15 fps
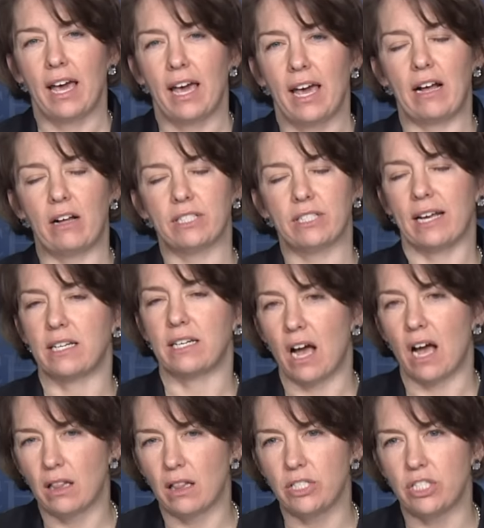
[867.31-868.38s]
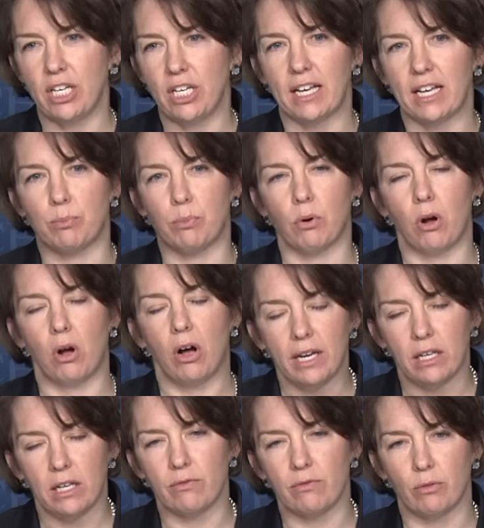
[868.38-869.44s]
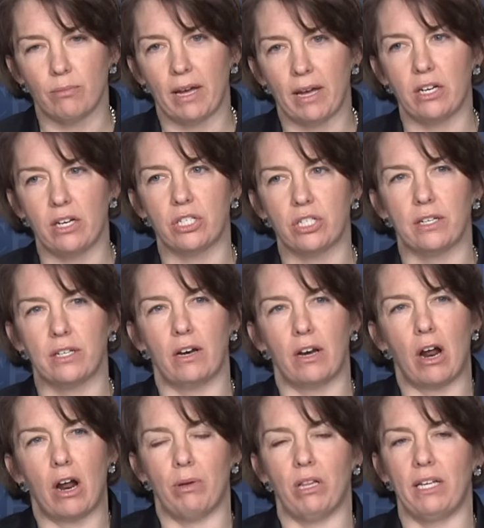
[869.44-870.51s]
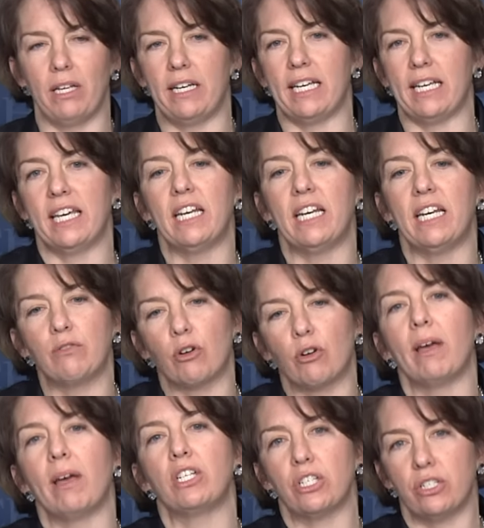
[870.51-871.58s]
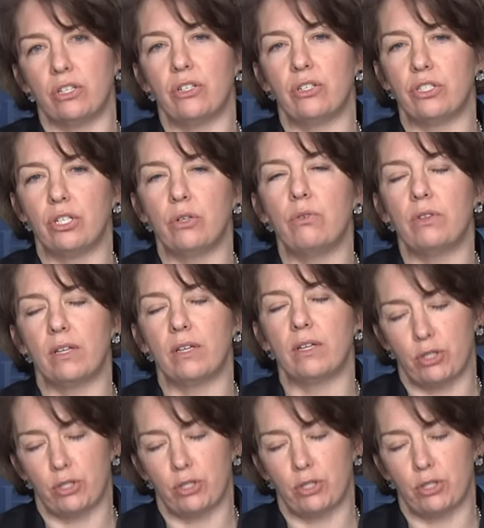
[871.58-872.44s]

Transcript: and how technology has brought information and our ability to get information to